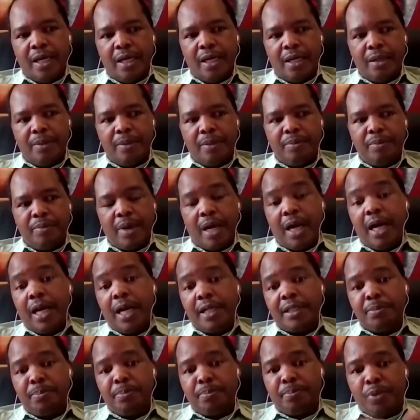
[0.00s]
are
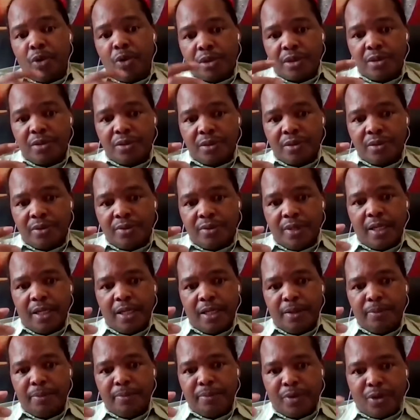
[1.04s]
an important
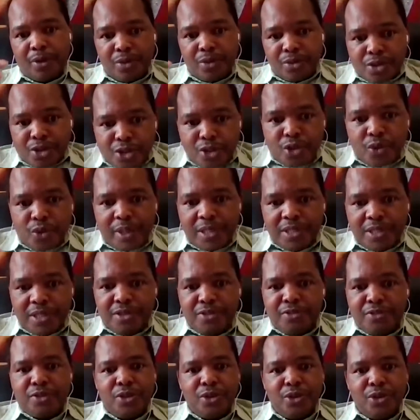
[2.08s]

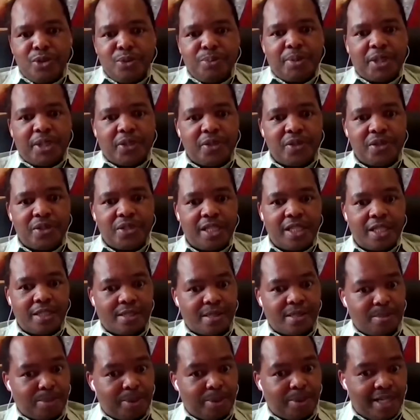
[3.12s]
constituency for you because they are
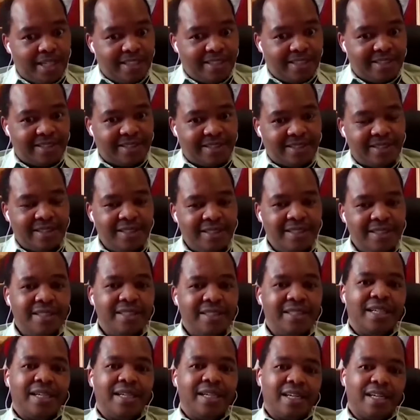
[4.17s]
suppliers
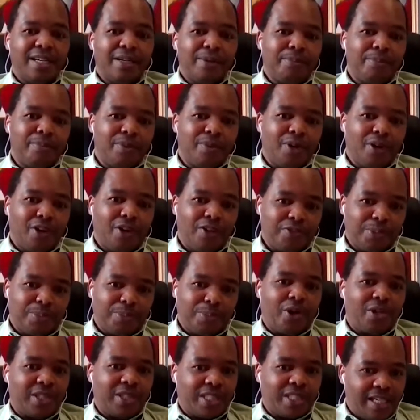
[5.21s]
of the
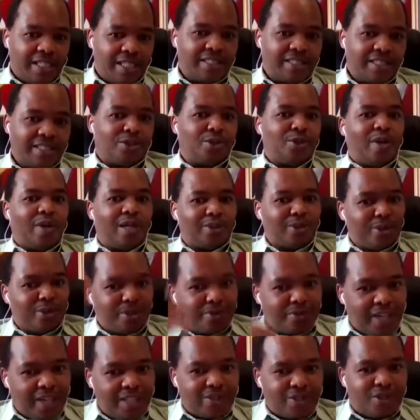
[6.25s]
product that you want
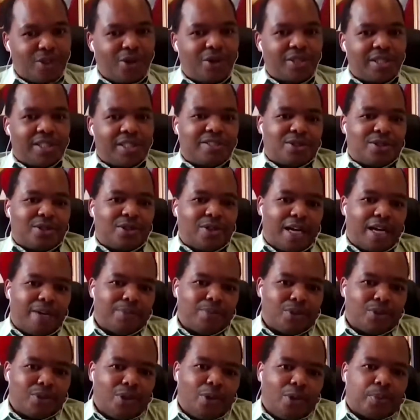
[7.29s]
to invite tourists to
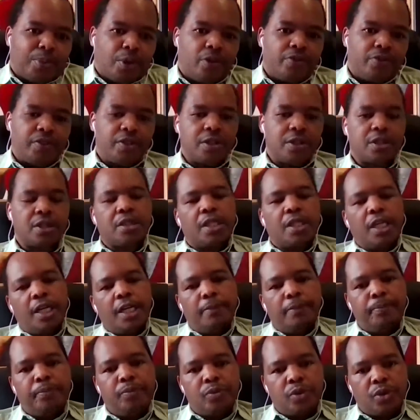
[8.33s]
come to your province
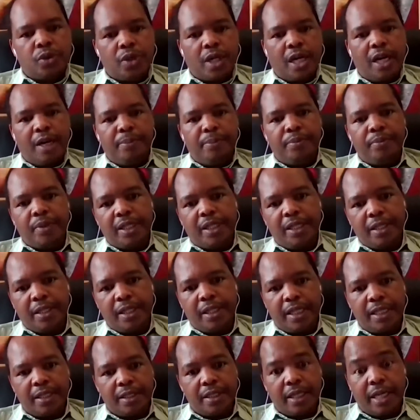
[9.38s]
to come
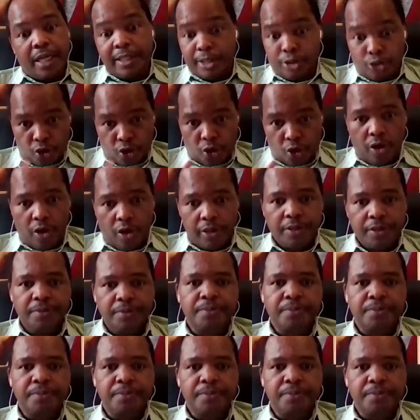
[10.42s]
and enjoy.